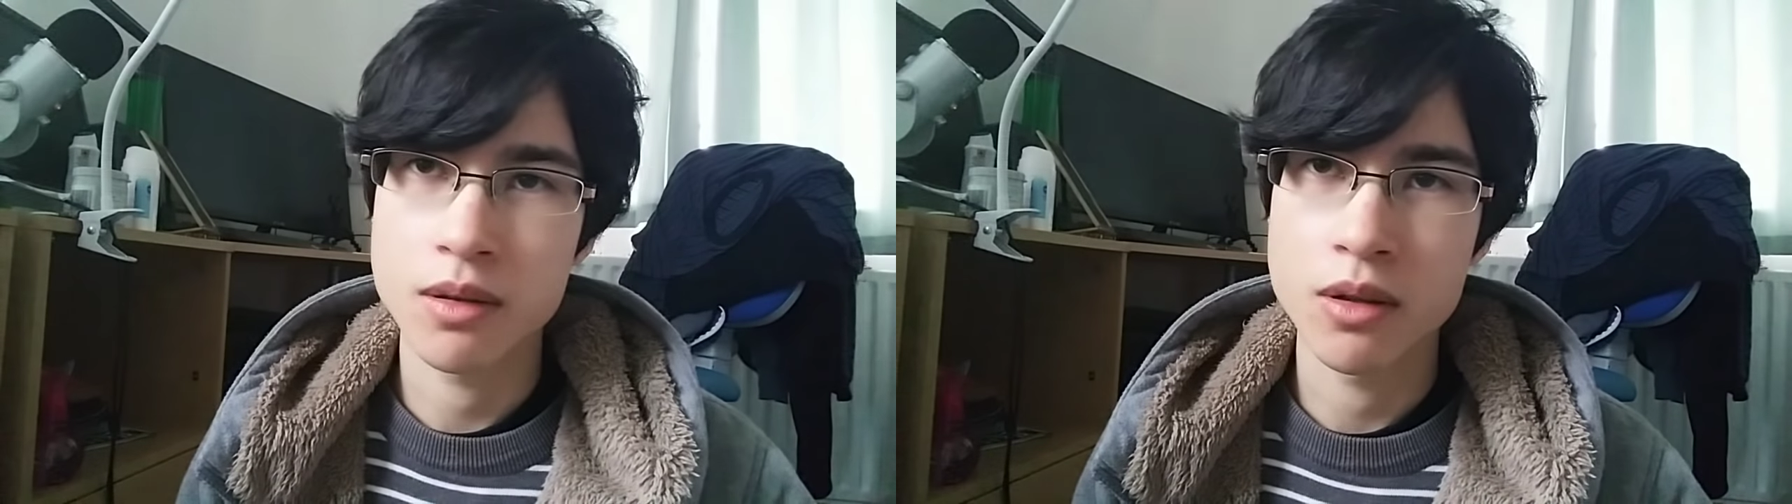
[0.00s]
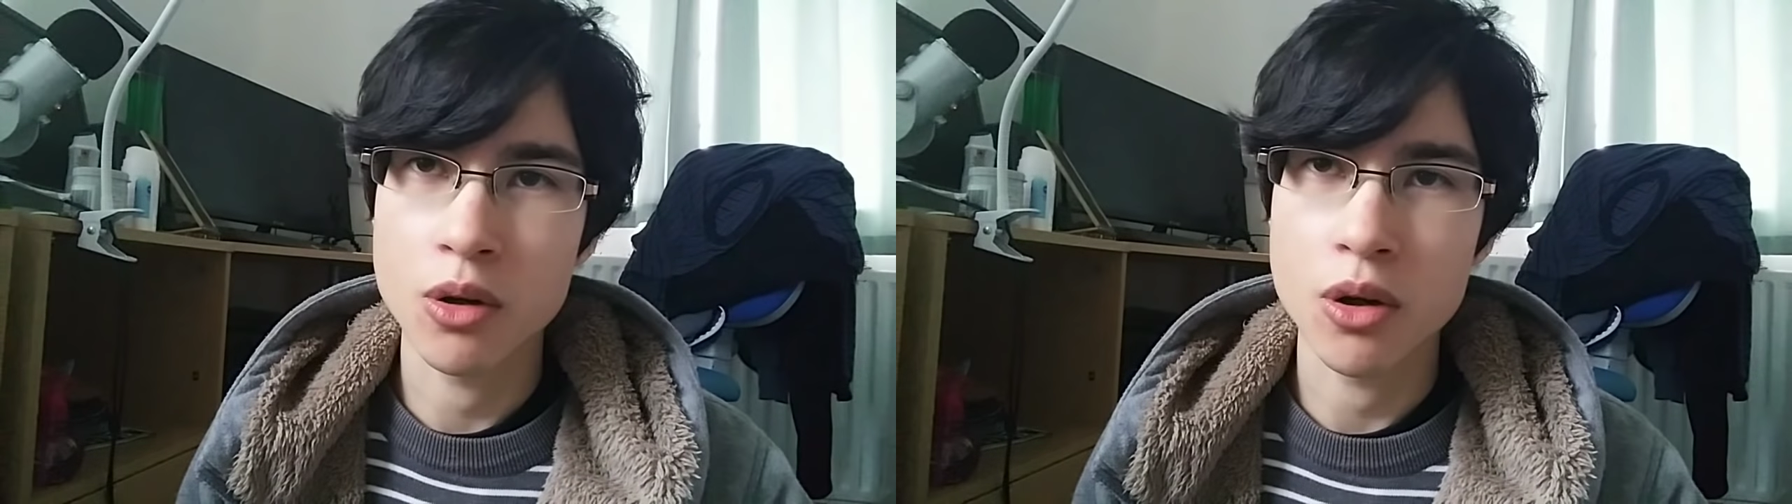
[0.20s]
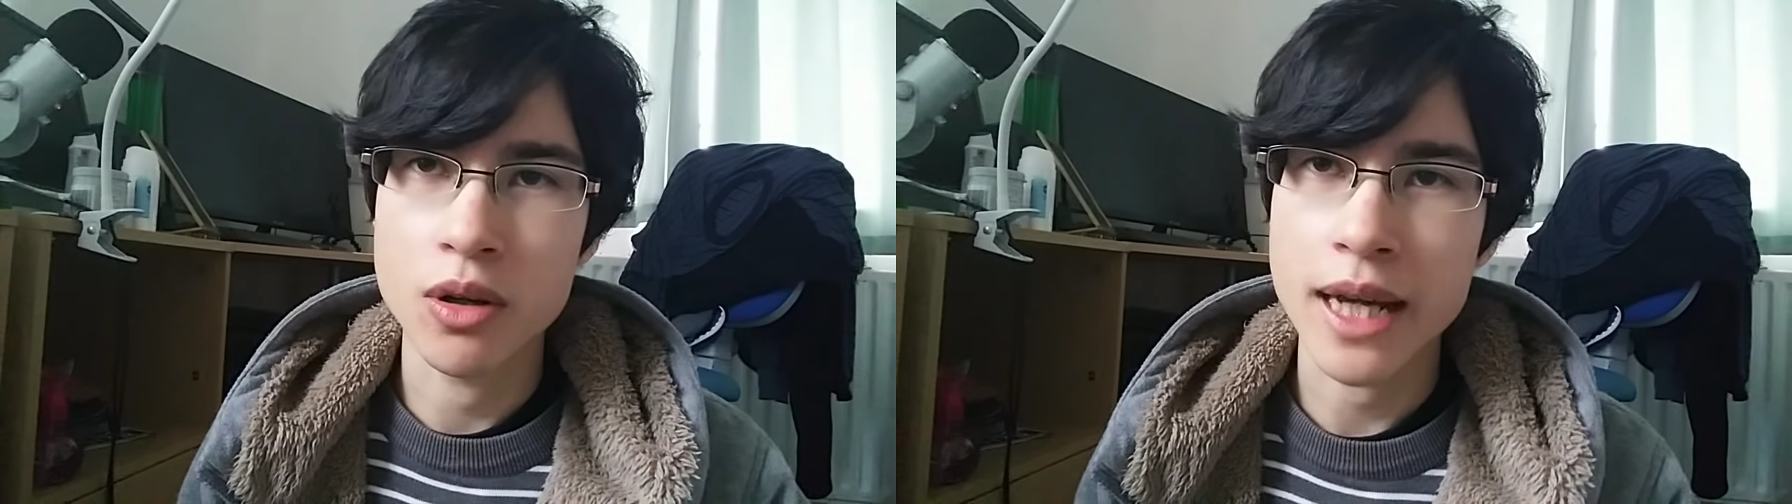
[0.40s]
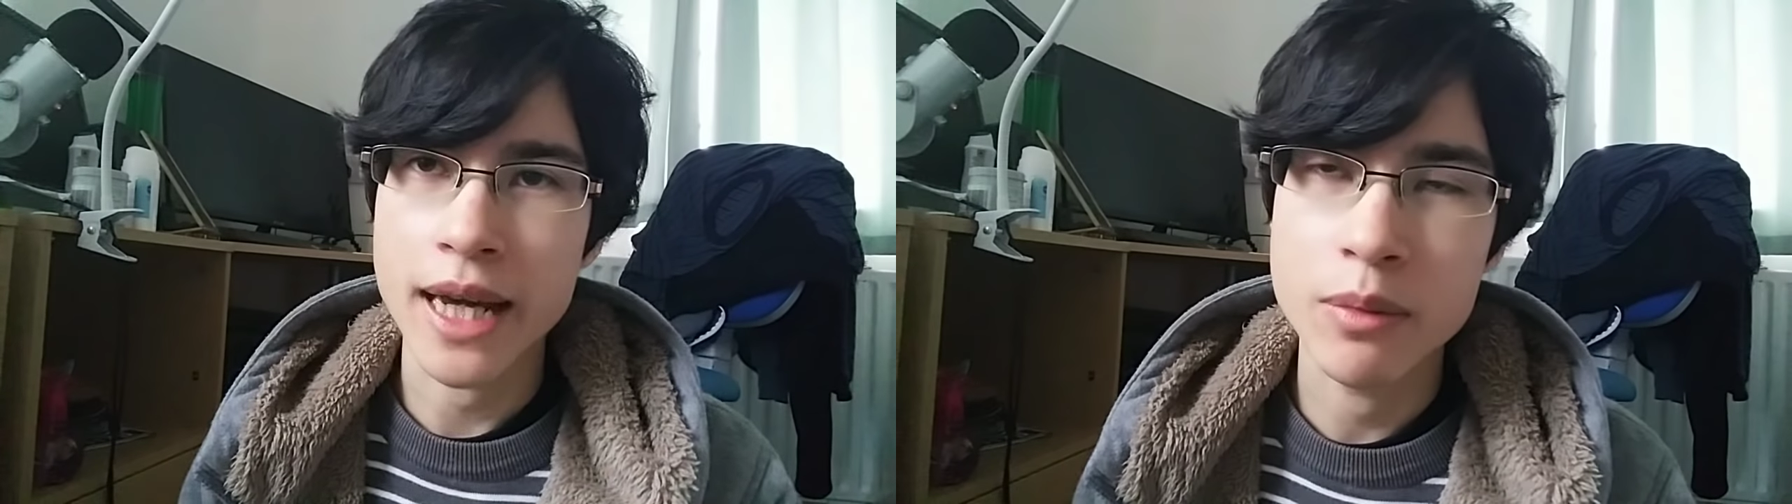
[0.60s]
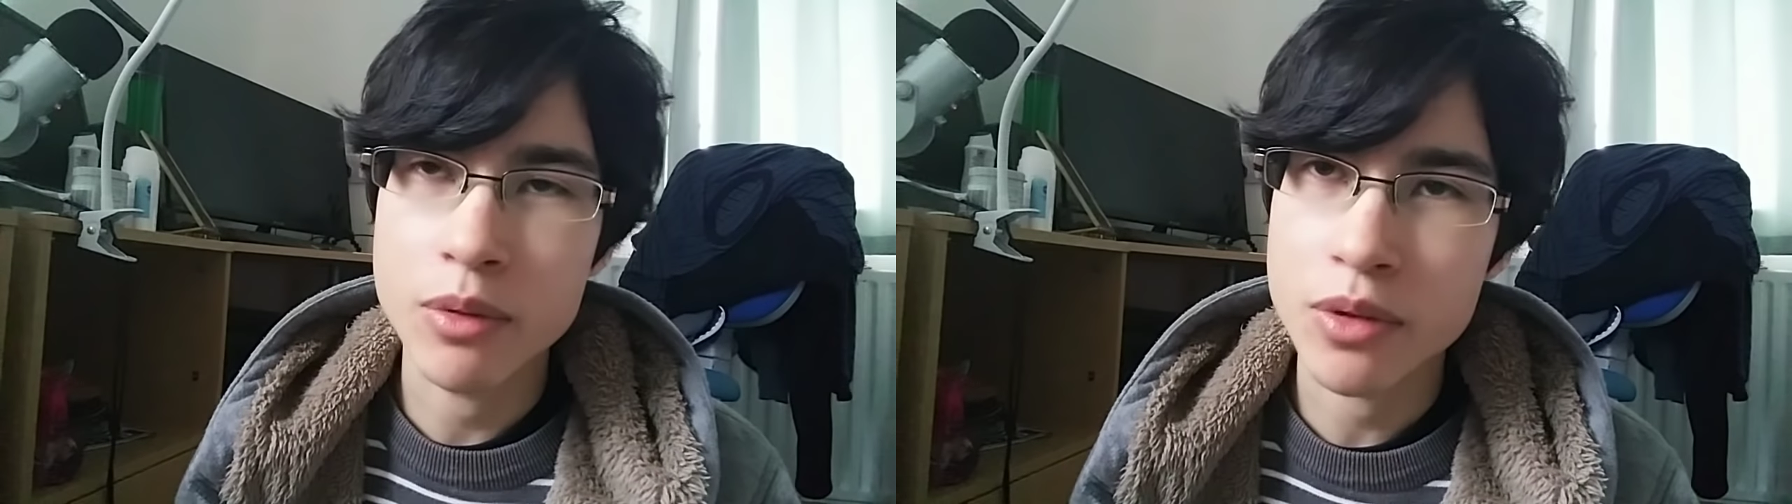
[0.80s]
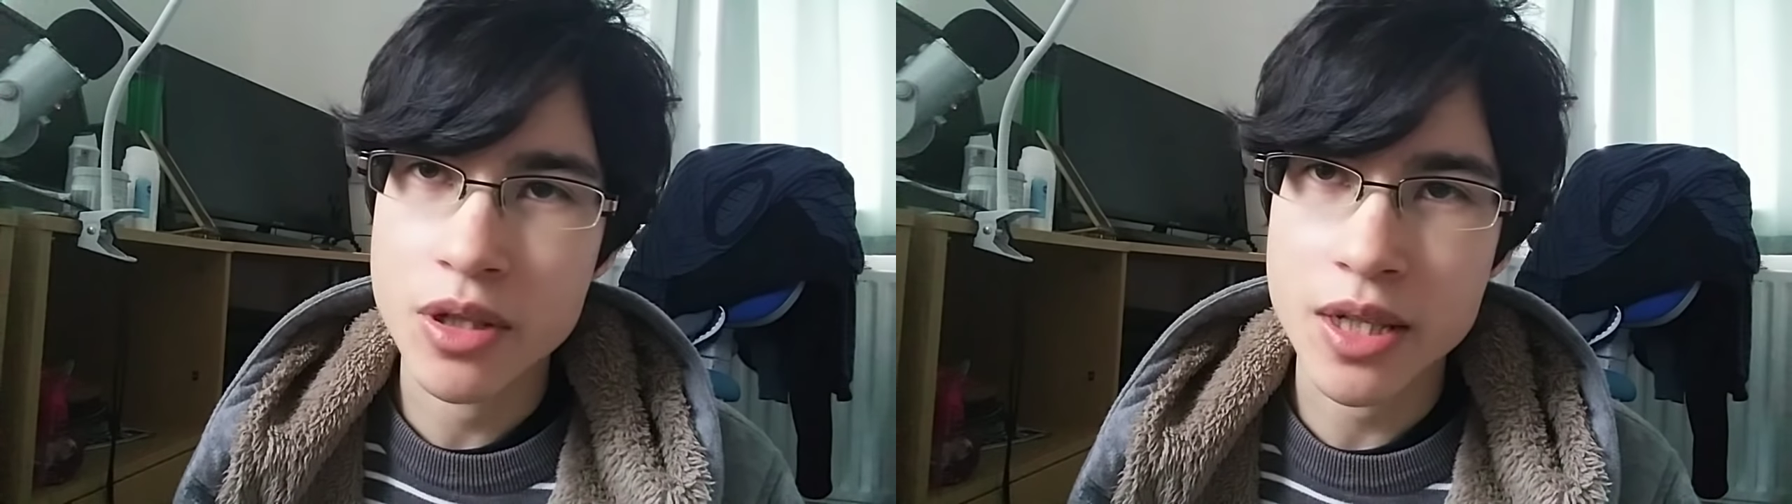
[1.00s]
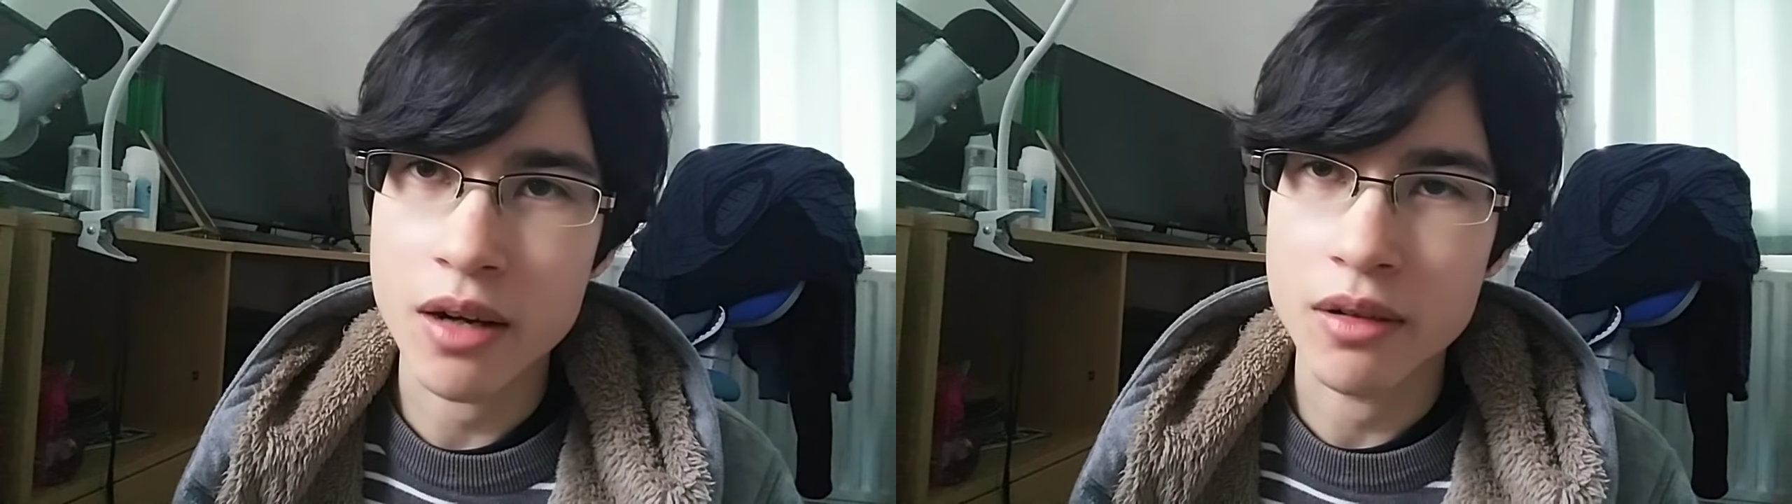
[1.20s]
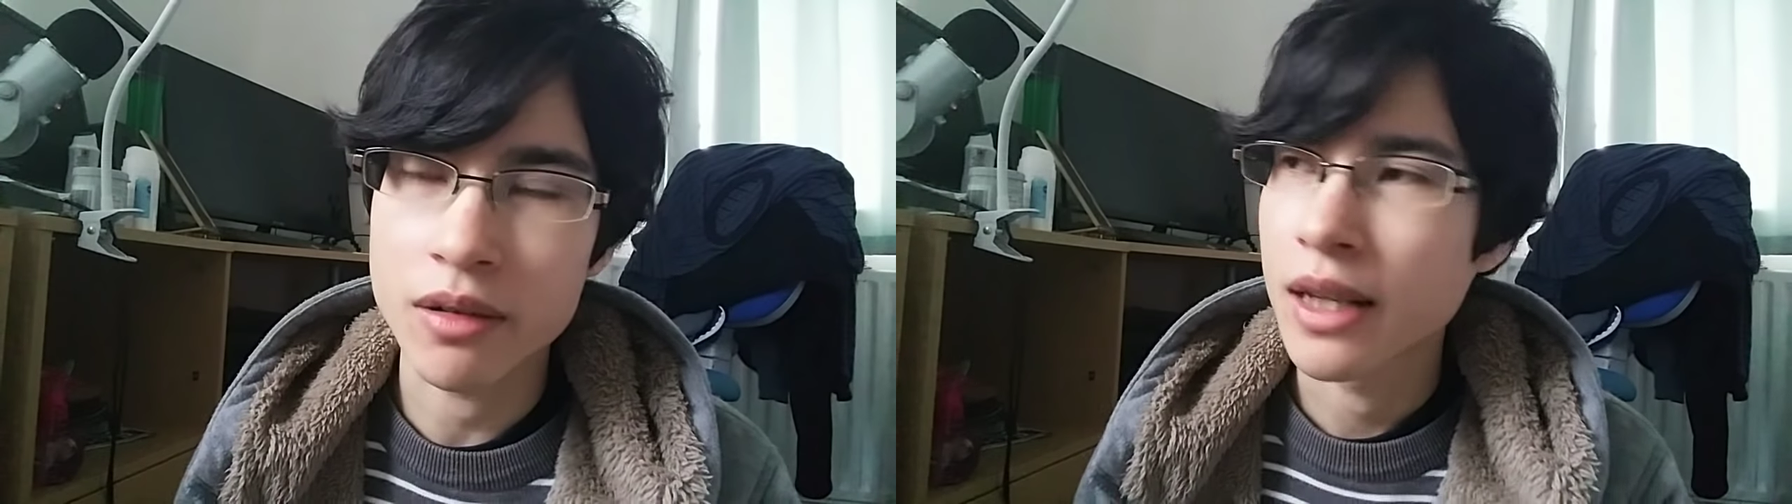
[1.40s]
no longer able to
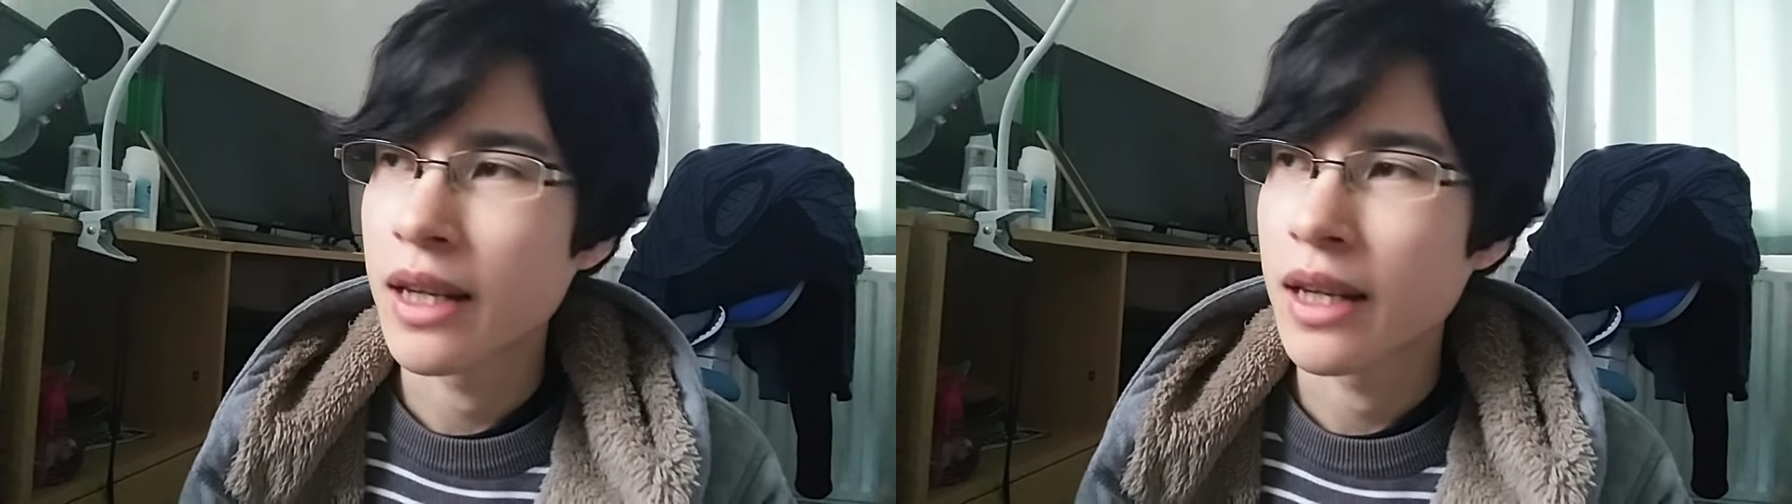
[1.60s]
sell.